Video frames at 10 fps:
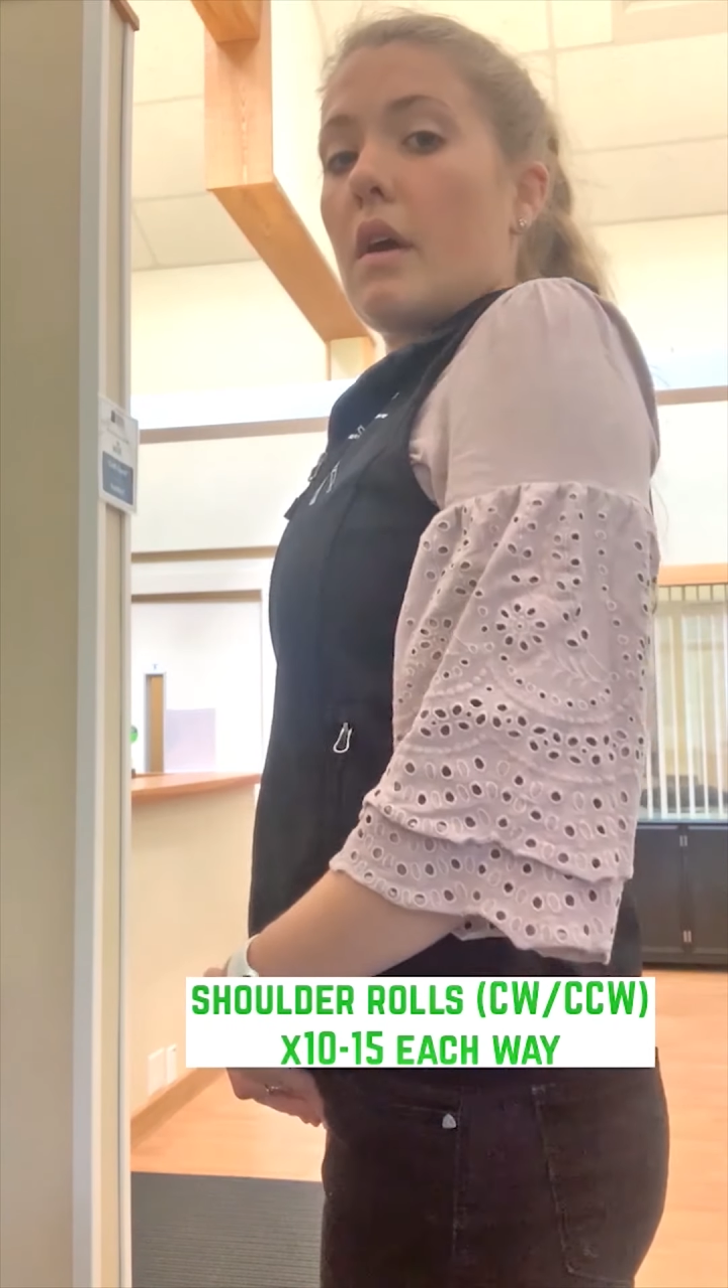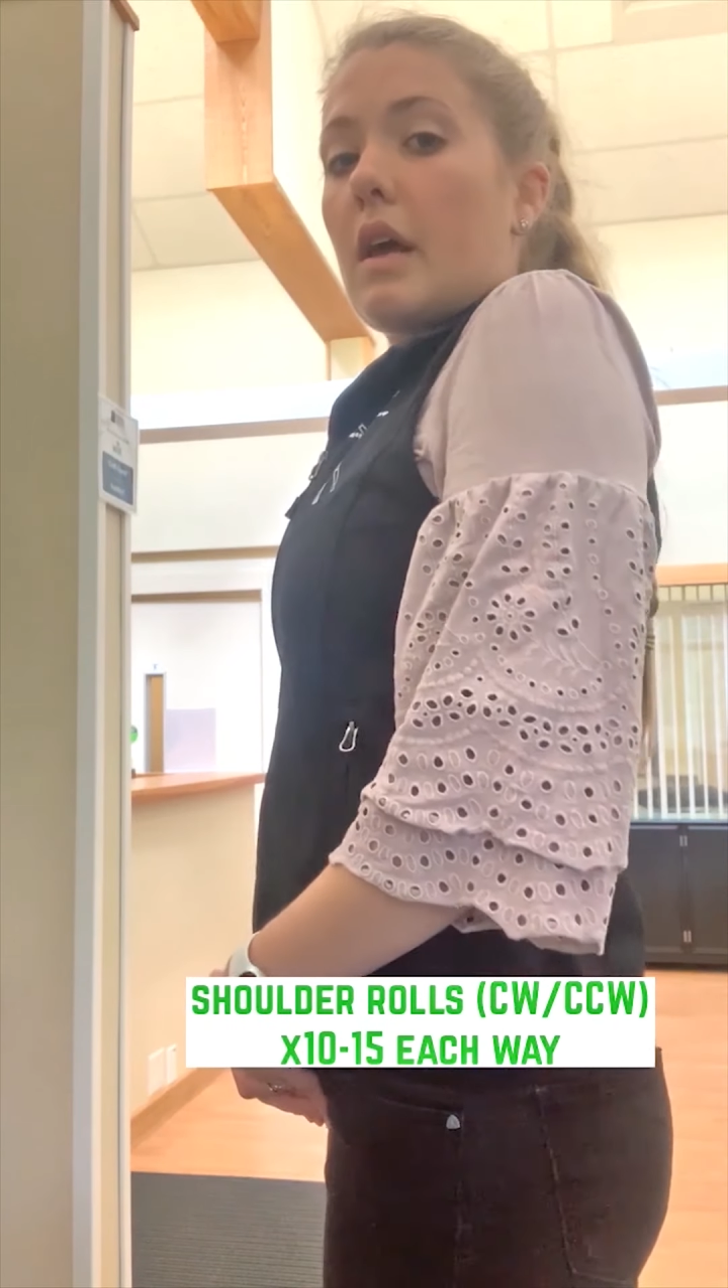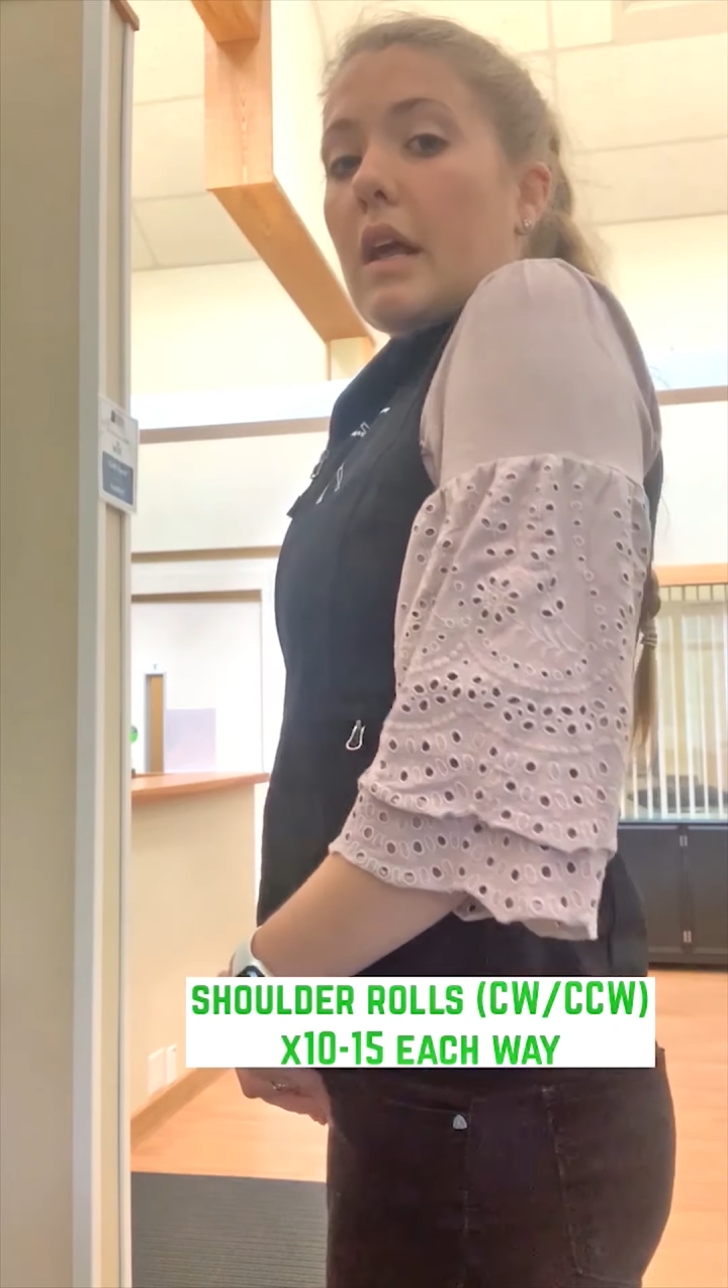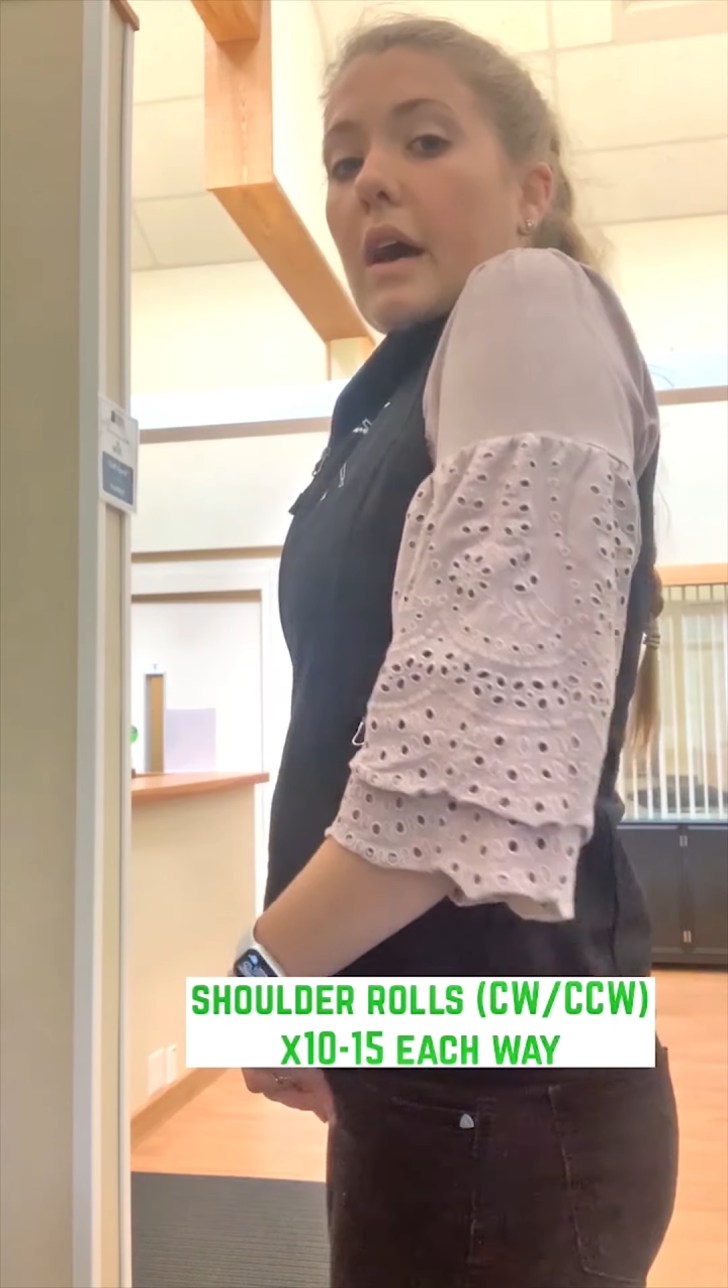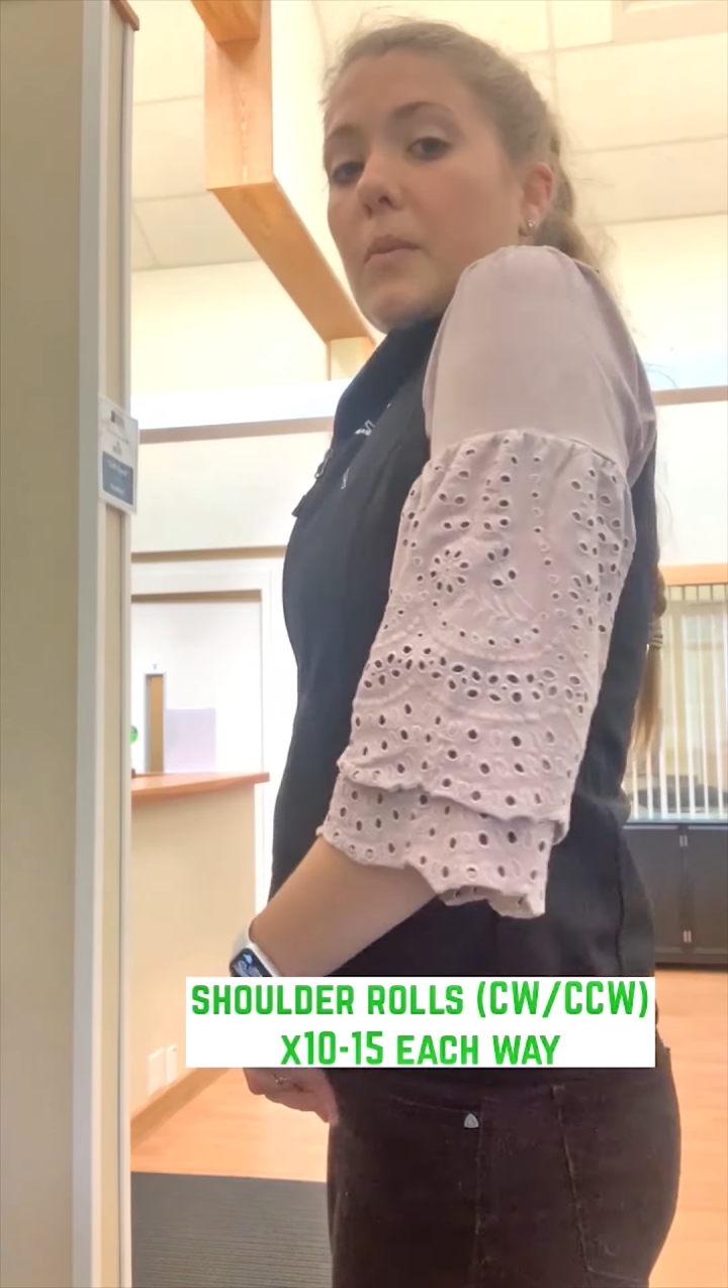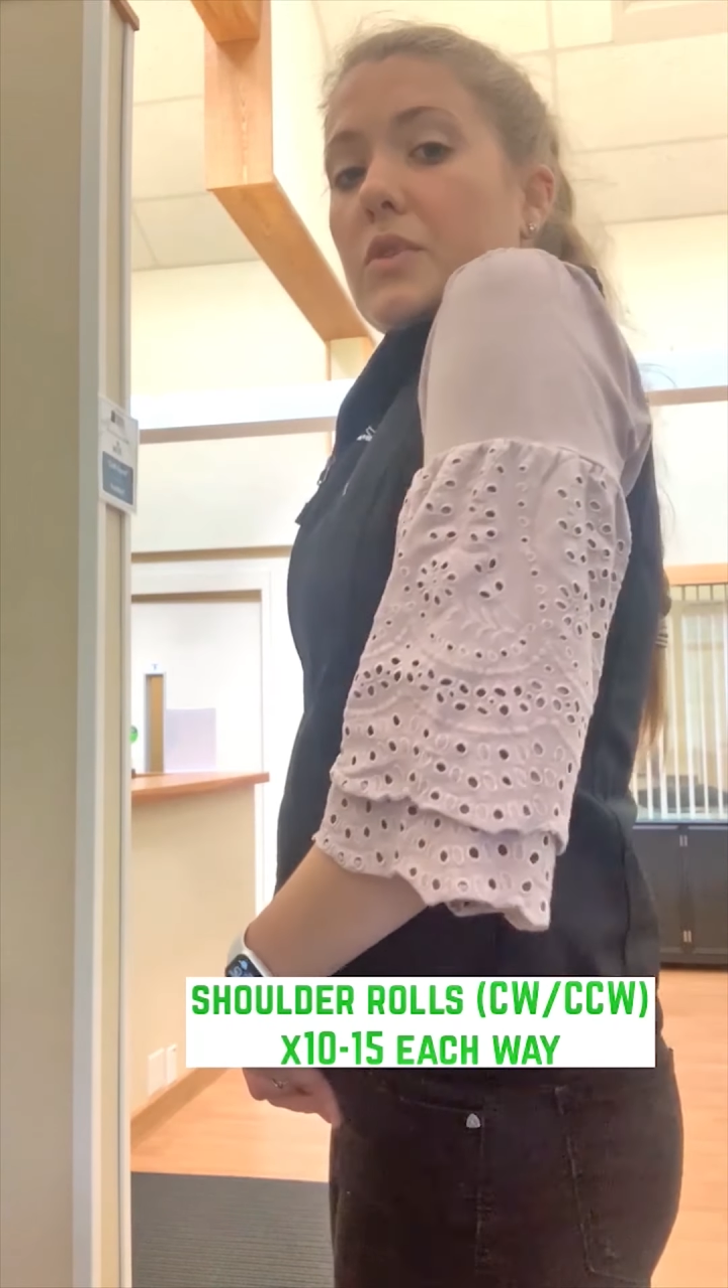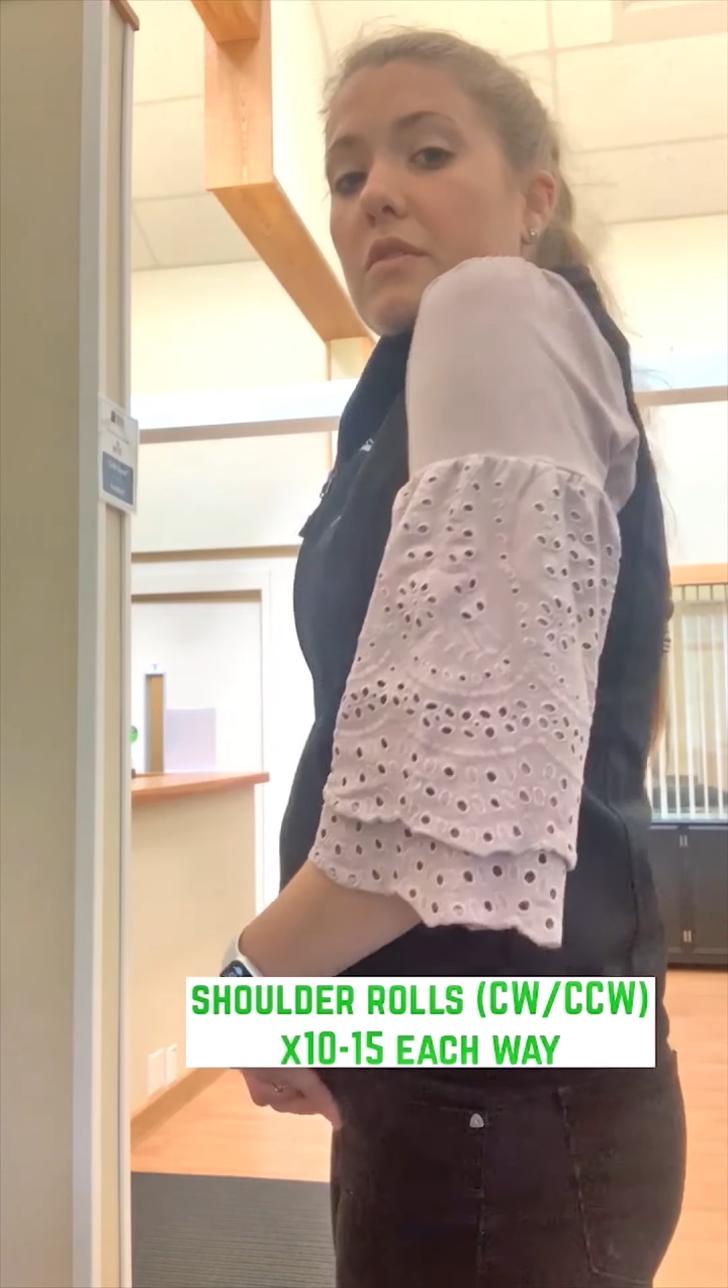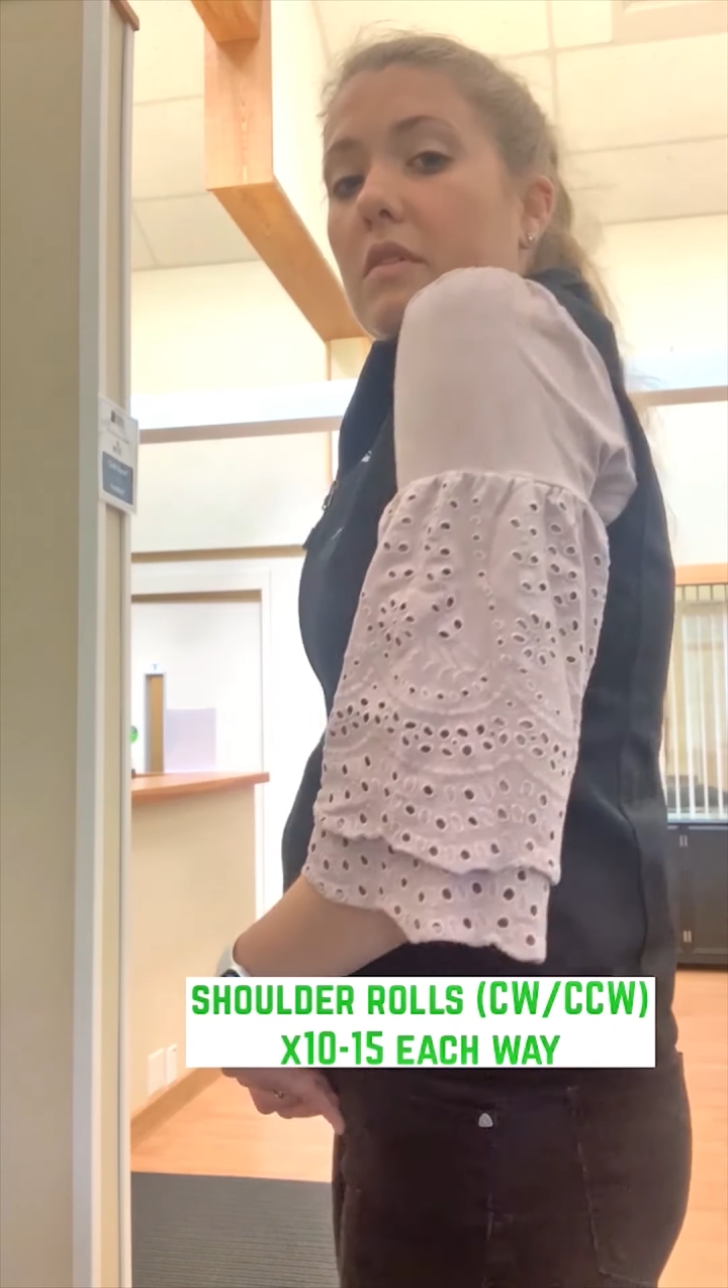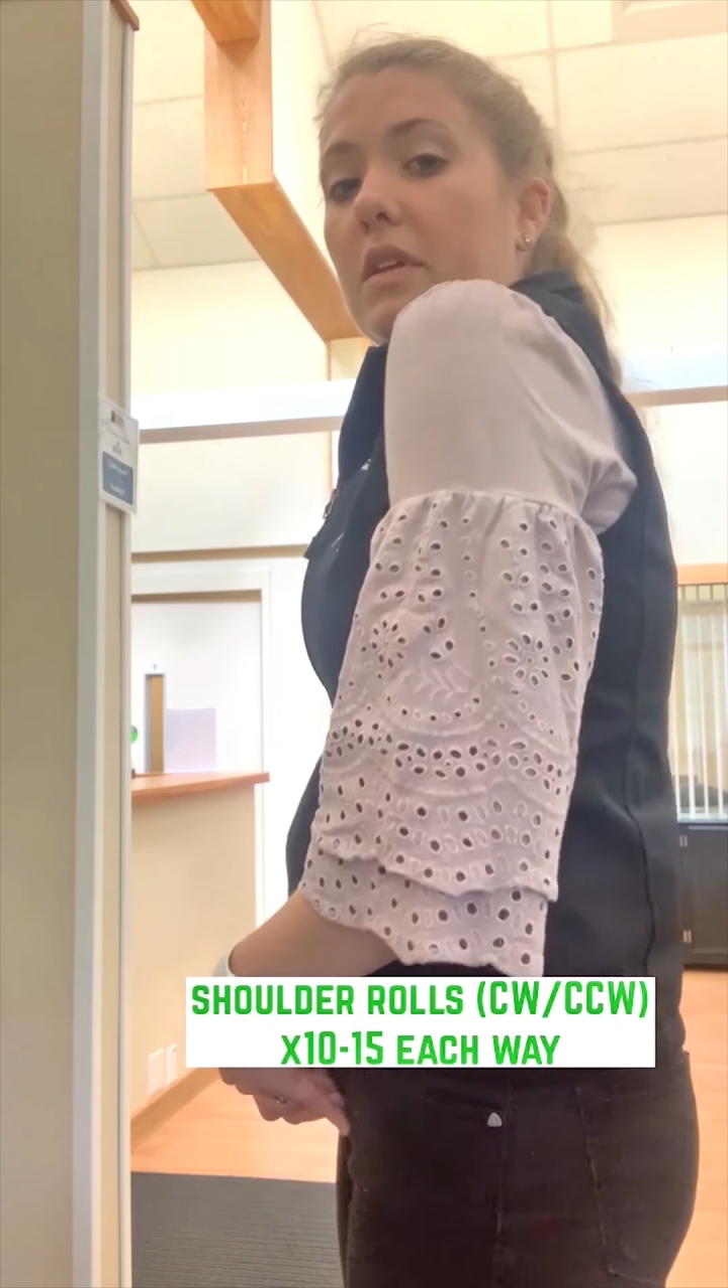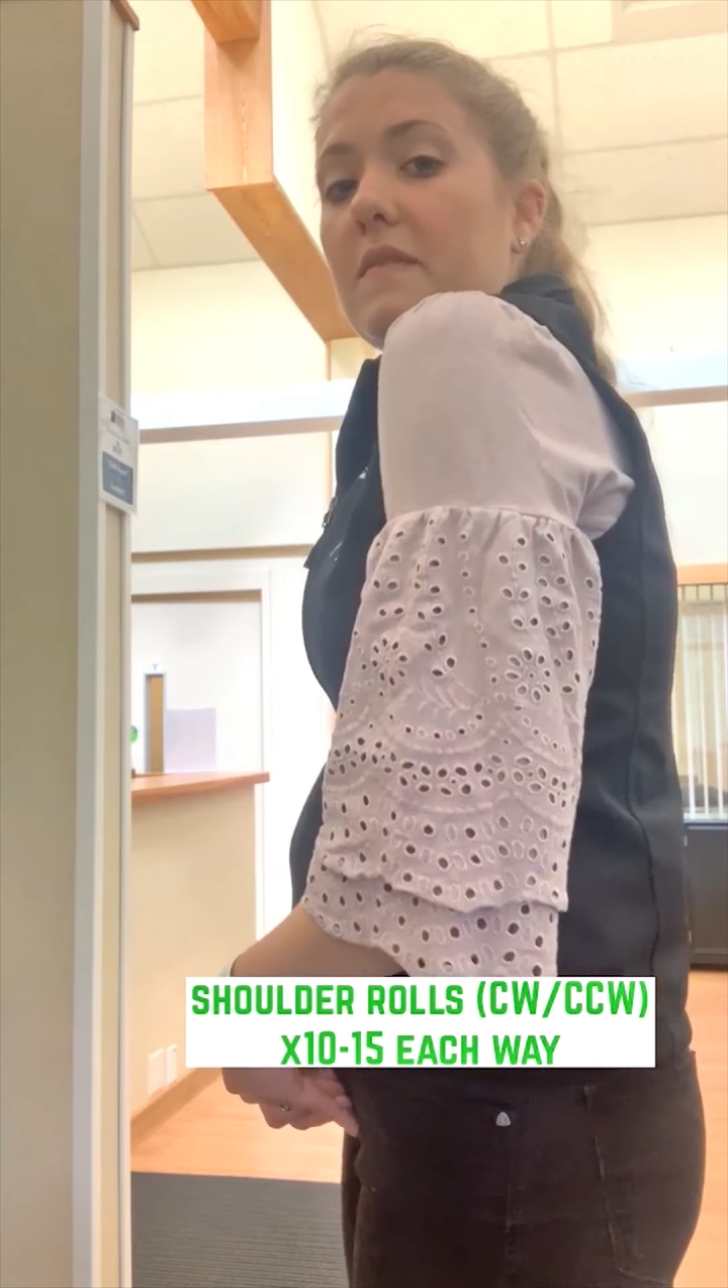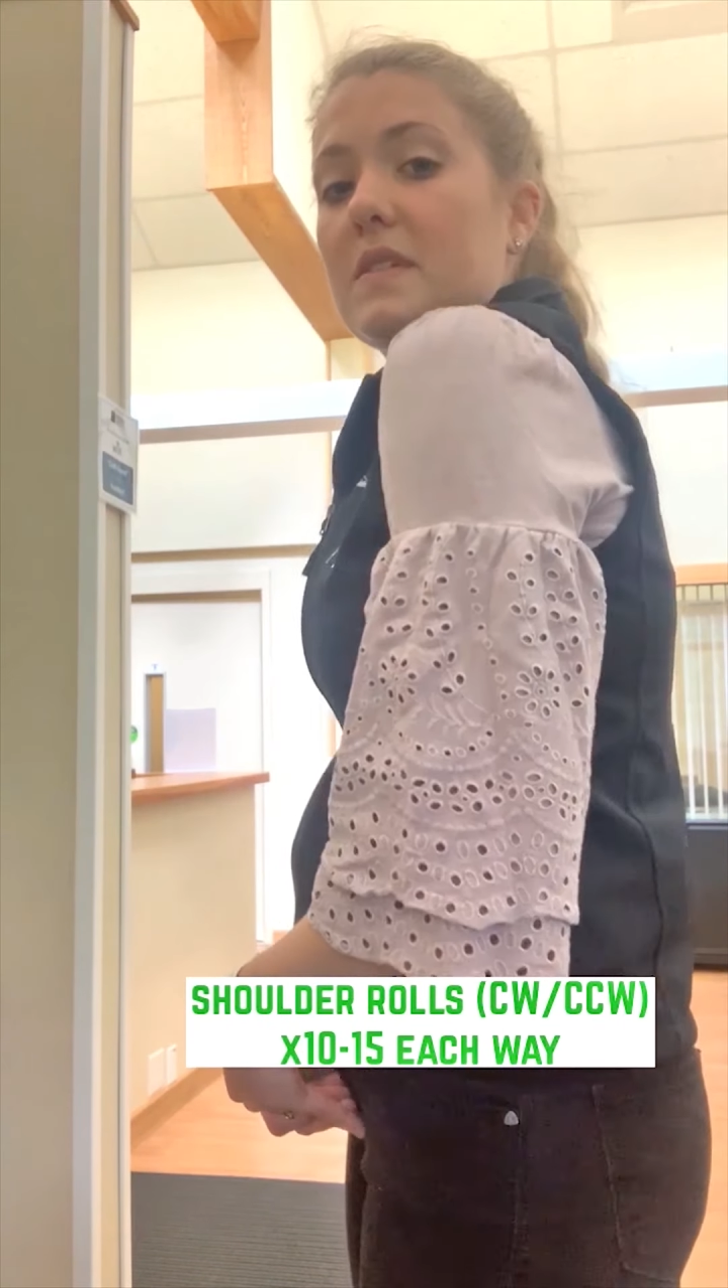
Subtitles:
and it helps to relieve